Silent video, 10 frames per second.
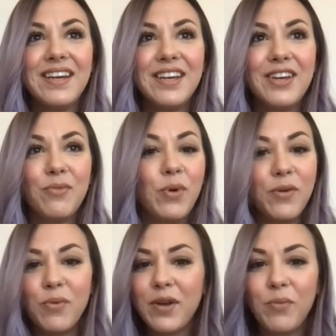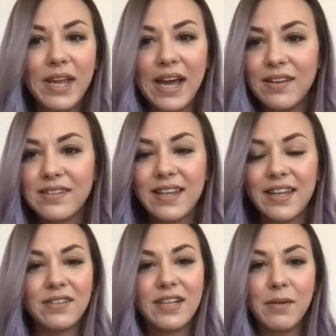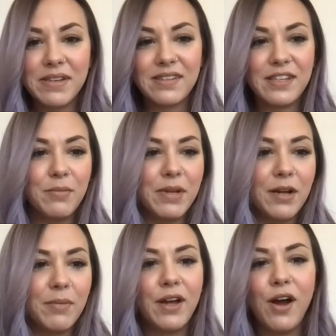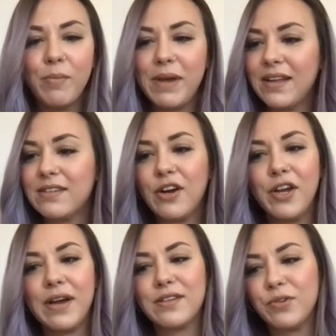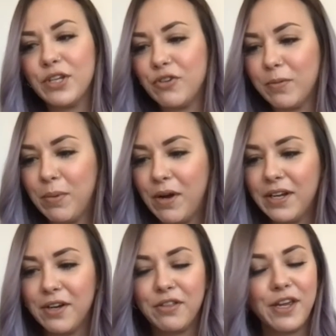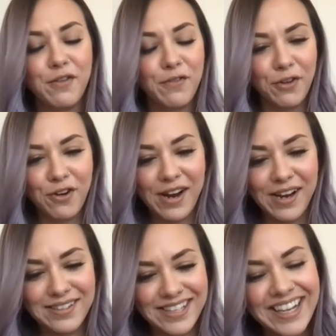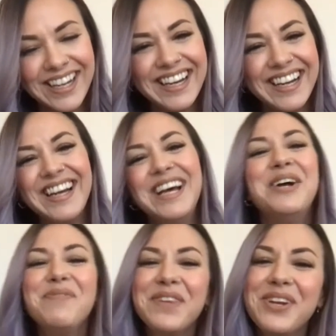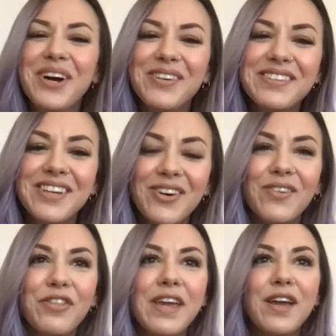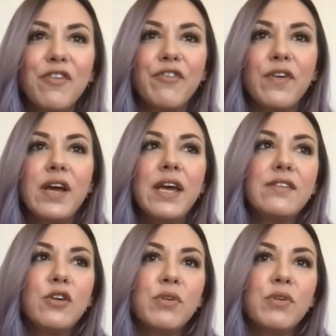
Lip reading: when we say that all the time as a team, like I'm like, oh man, sorry, you guys really dropped the ball here. Thank you for the grace. Yeah. So think of, it's almost